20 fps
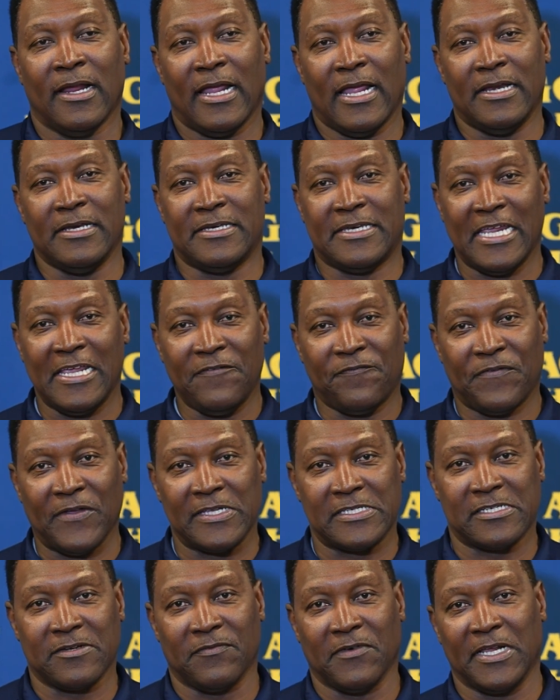And
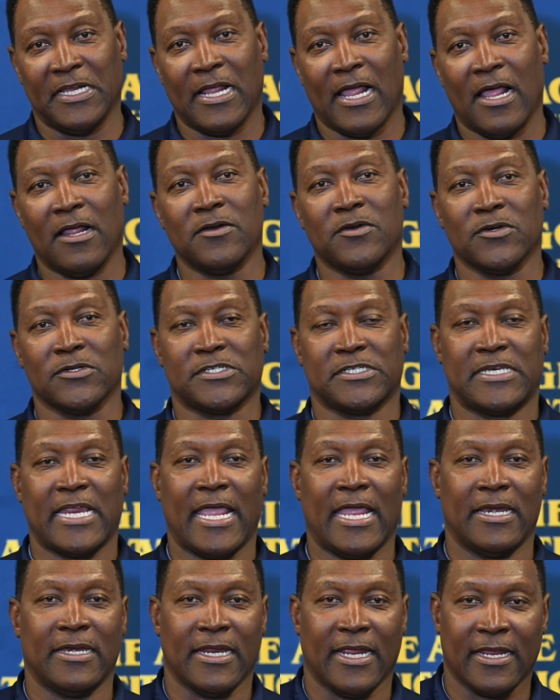defensively,
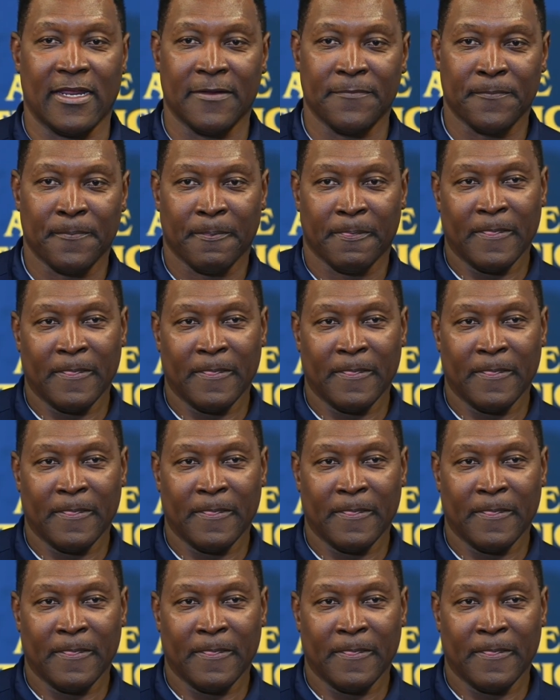understanding